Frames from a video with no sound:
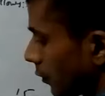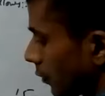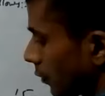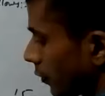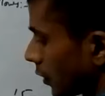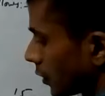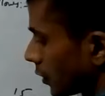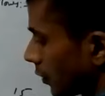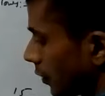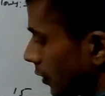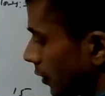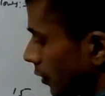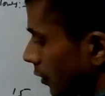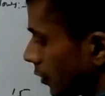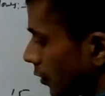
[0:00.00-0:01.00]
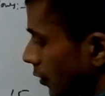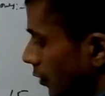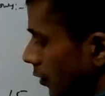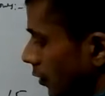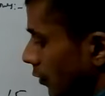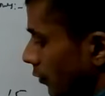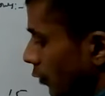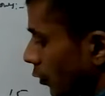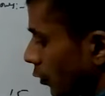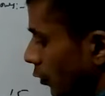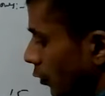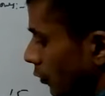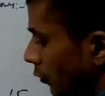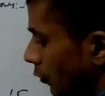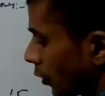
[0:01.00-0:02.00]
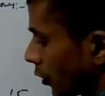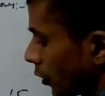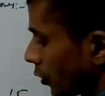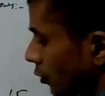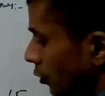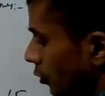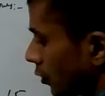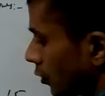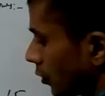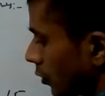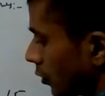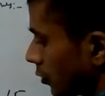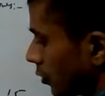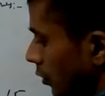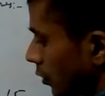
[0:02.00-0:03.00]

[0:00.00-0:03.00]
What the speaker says: 7 1 is 7, 4, 42,